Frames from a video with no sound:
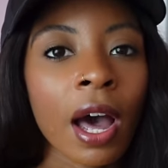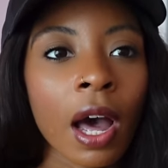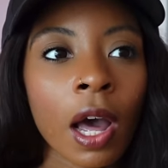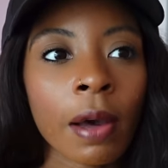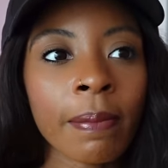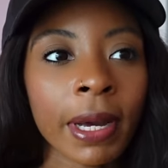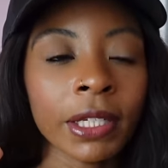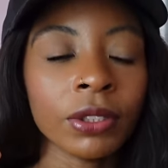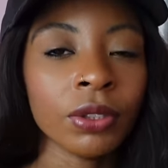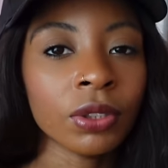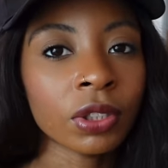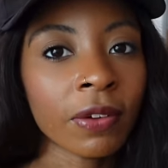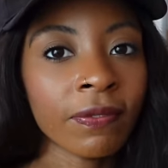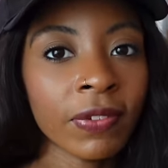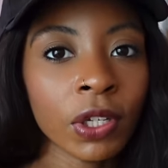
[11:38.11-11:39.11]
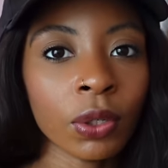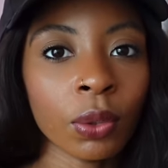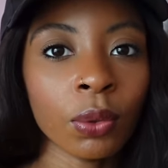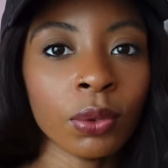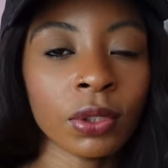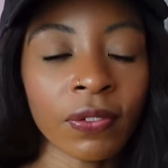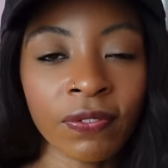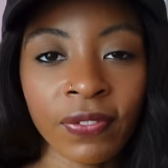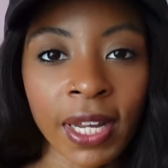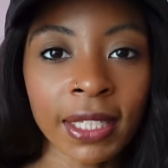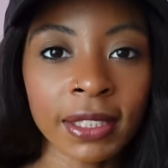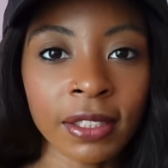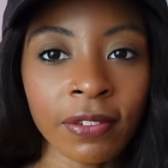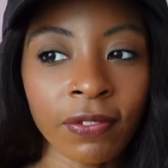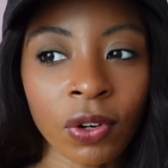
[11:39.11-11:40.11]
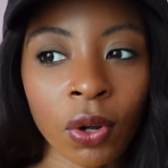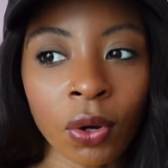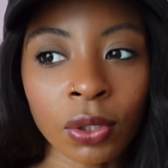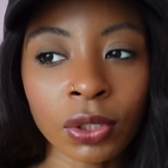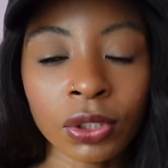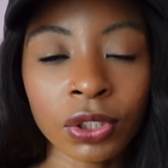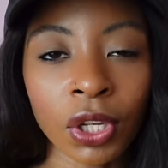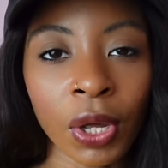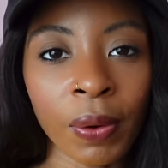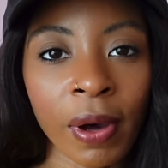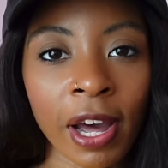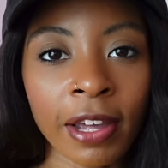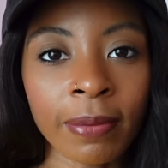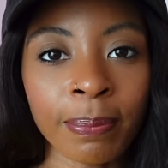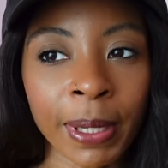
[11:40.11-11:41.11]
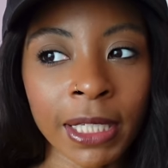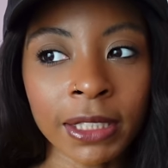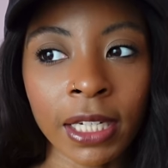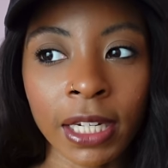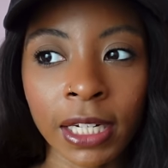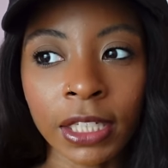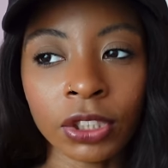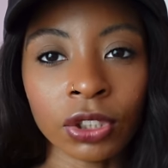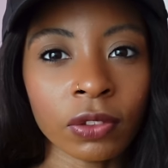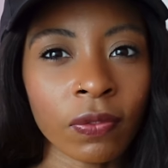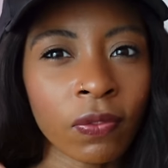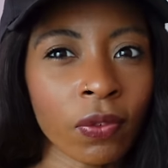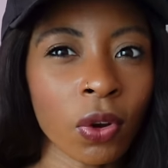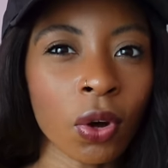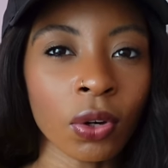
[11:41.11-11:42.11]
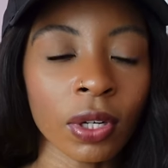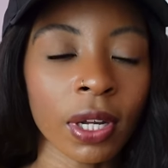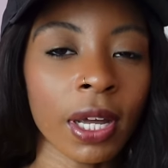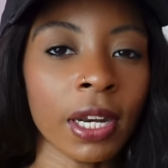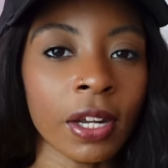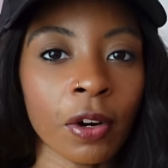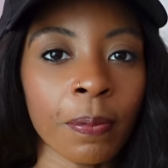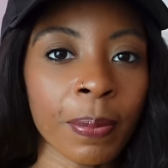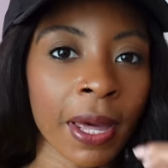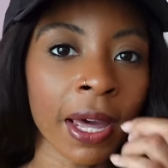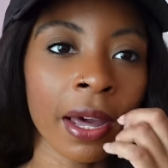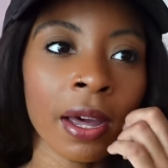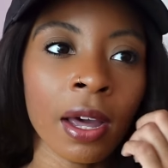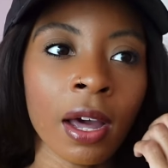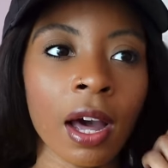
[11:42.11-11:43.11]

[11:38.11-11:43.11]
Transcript: I do something called festive vlogs, so I basically just vlog a little bit,